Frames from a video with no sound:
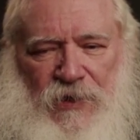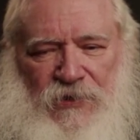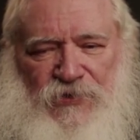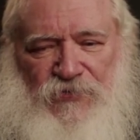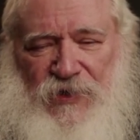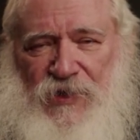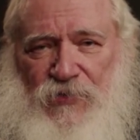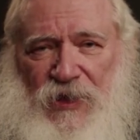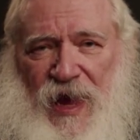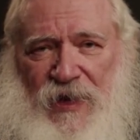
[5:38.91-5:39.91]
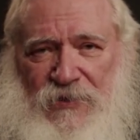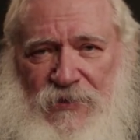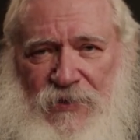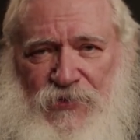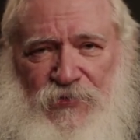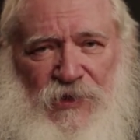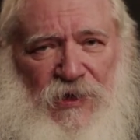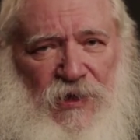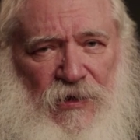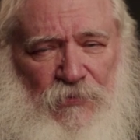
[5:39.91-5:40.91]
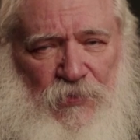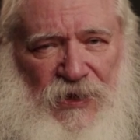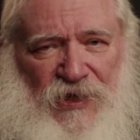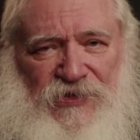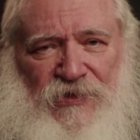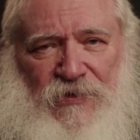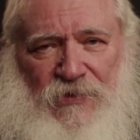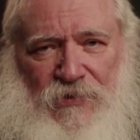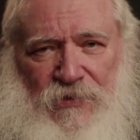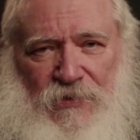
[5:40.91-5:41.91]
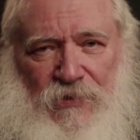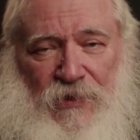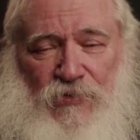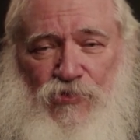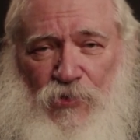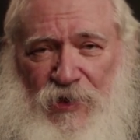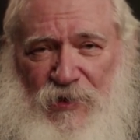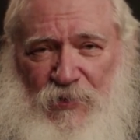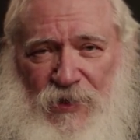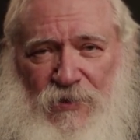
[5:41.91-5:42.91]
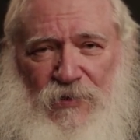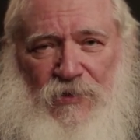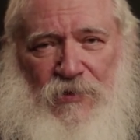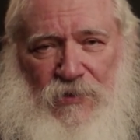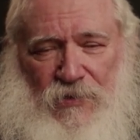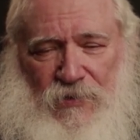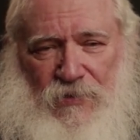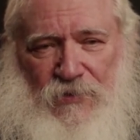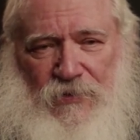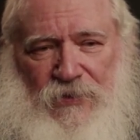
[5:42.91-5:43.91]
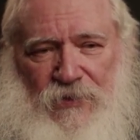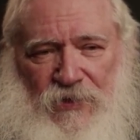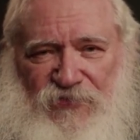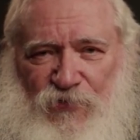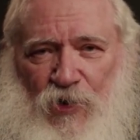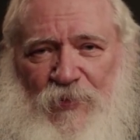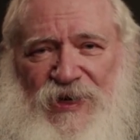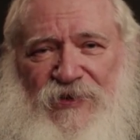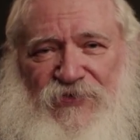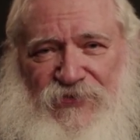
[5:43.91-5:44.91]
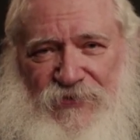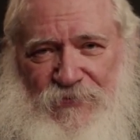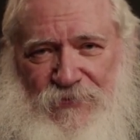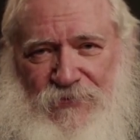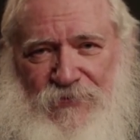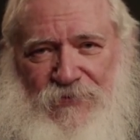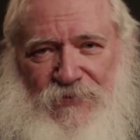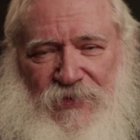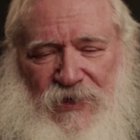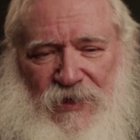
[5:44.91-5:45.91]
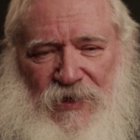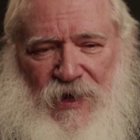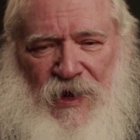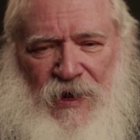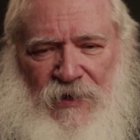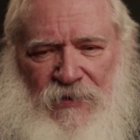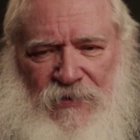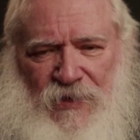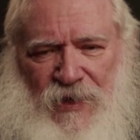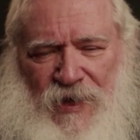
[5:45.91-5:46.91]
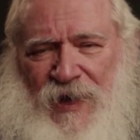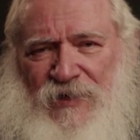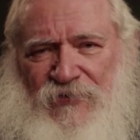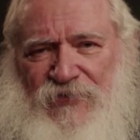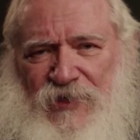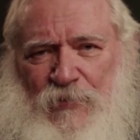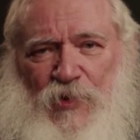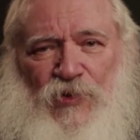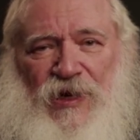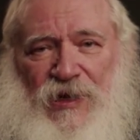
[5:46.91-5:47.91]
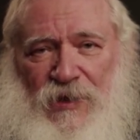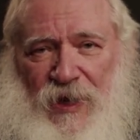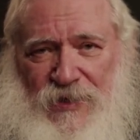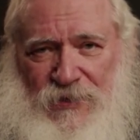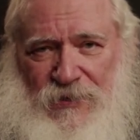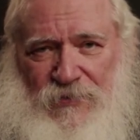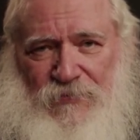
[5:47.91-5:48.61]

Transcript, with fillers: It's really relaxed, it's really pleasant, enjoyable, informative, and uh, kind of community-like.